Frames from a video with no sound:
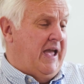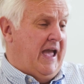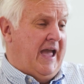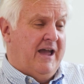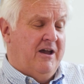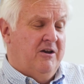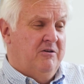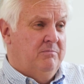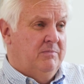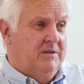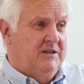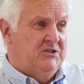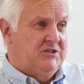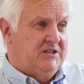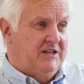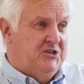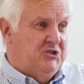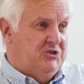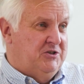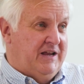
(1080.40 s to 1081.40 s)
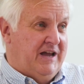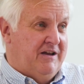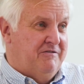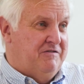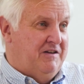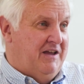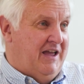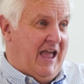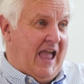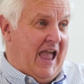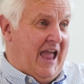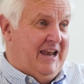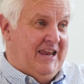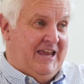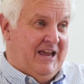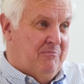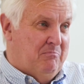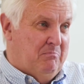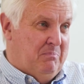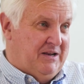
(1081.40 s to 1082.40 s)
care home these days should have
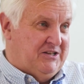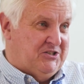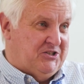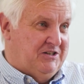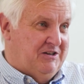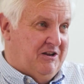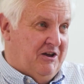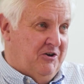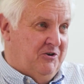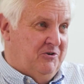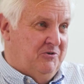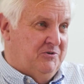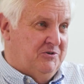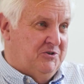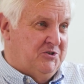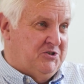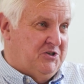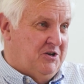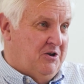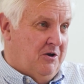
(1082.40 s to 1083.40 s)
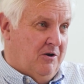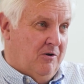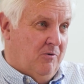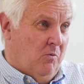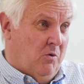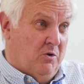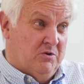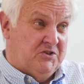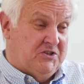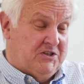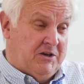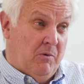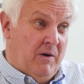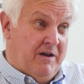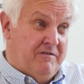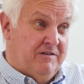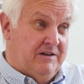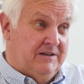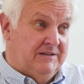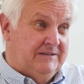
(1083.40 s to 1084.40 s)
any unpleasant odours
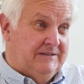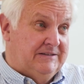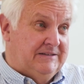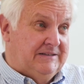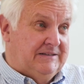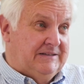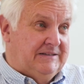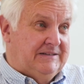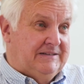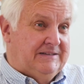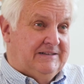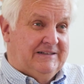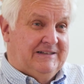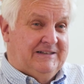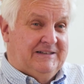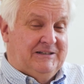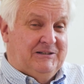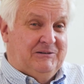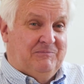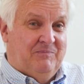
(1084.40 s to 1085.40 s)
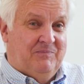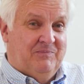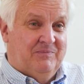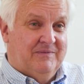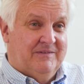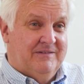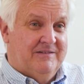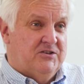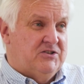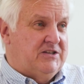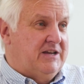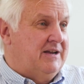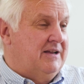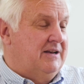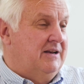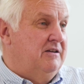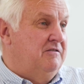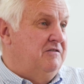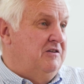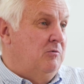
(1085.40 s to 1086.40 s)
whatsoever.
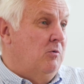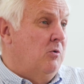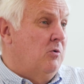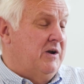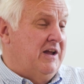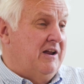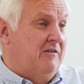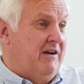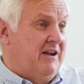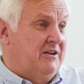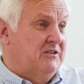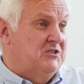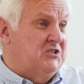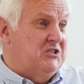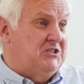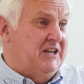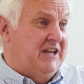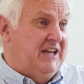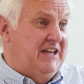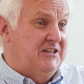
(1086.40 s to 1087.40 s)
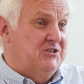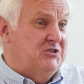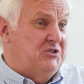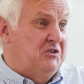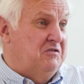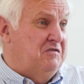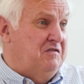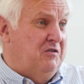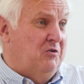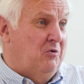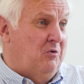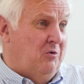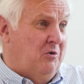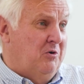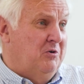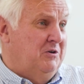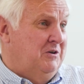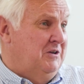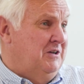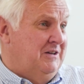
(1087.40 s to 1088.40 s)
Secondly, if you're walking around sticking to the
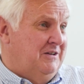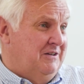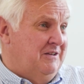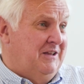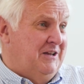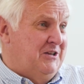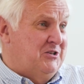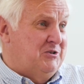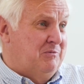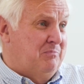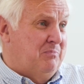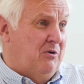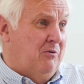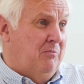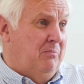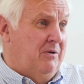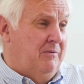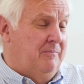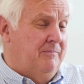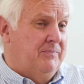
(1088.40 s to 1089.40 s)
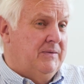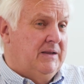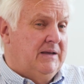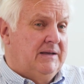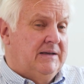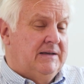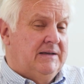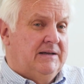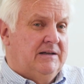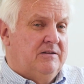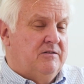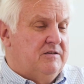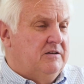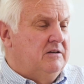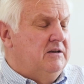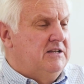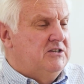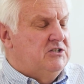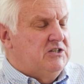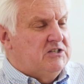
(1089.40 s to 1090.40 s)
floor, there's a problem. And
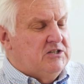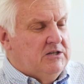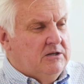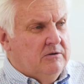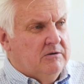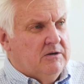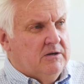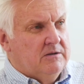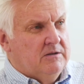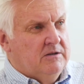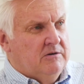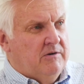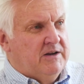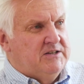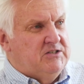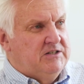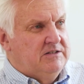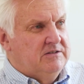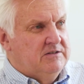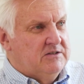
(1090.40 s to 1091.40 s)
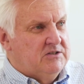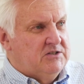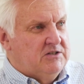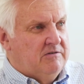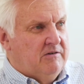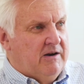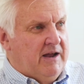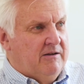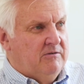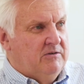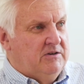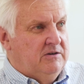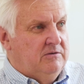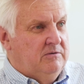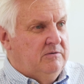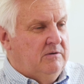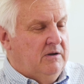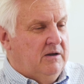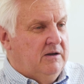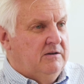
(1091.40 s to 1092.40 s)
thirdly, just look at the residents around
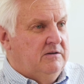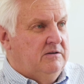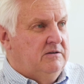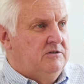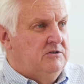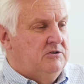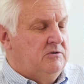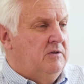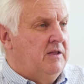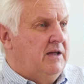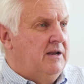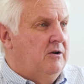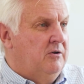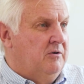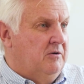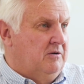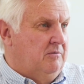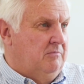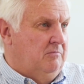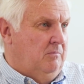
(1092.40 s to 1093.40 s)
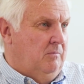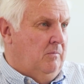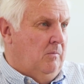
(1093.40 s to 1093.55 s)
you. Do they look